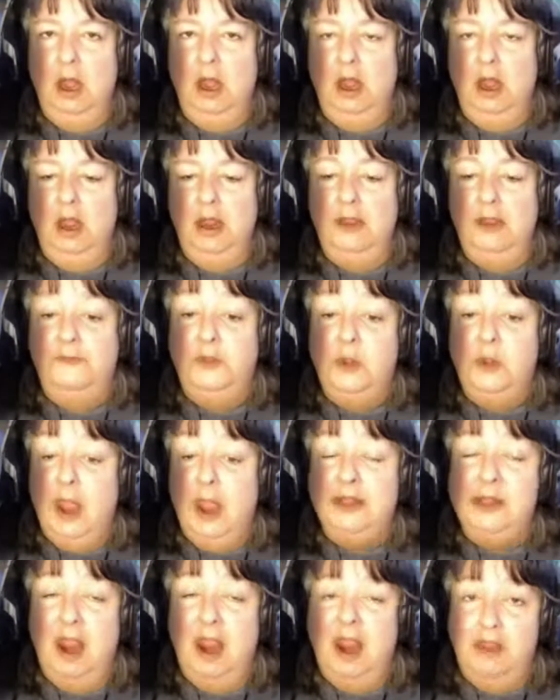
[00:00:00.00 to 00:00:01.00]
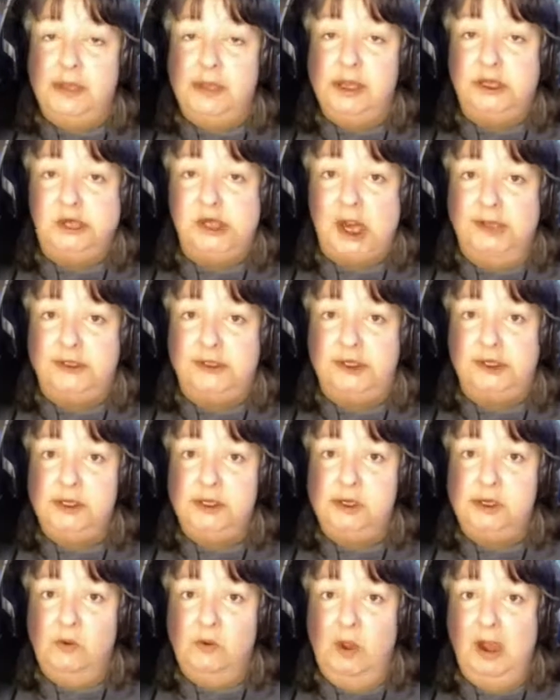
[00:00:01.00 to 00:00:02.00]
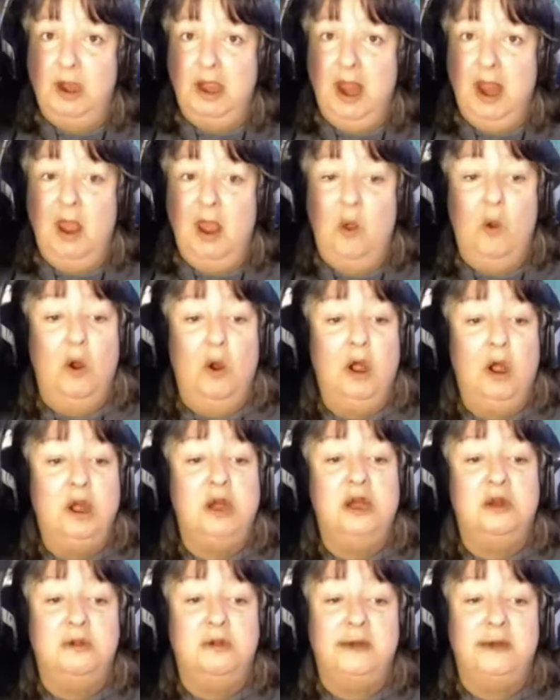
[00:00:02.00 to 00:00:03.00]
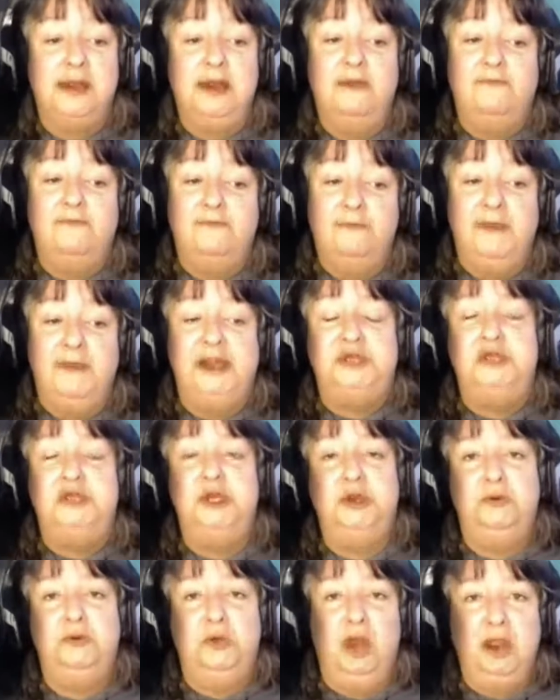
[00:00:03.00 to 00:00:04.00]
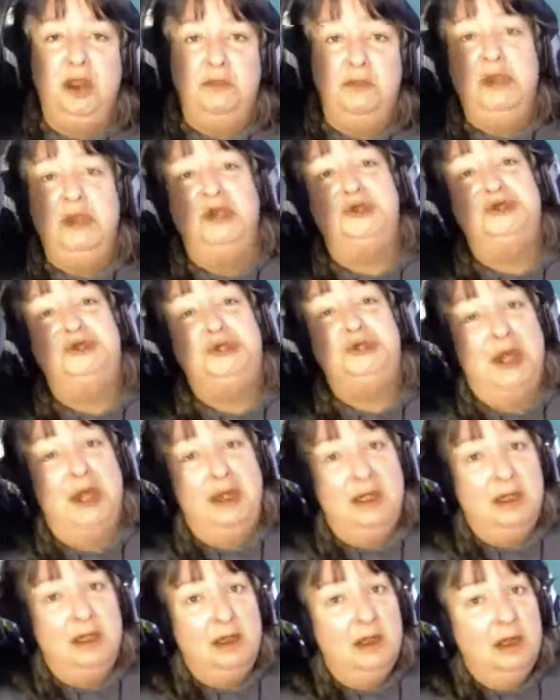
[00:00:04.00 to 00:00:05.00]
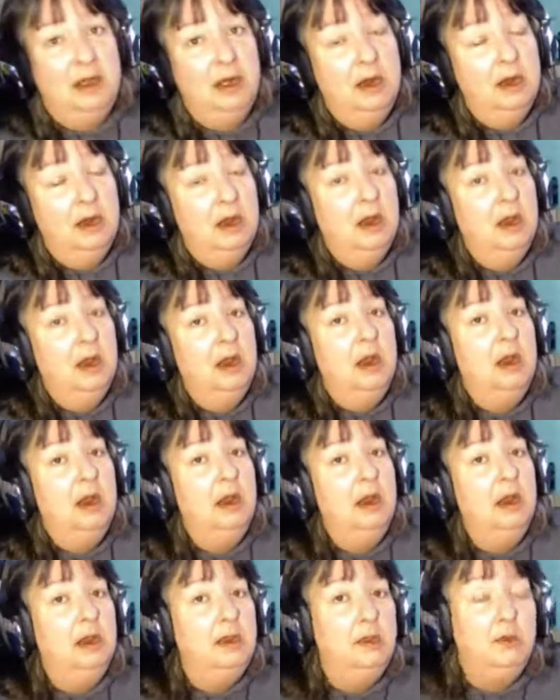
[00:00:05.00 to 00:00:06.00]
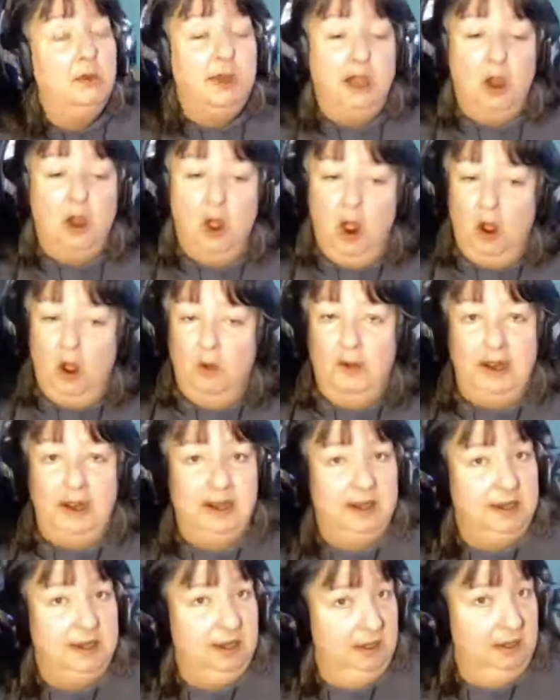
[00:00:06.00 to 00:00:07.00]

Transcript: If you guys have suggestions or whatnot, or there's information you'd like me to share, you can always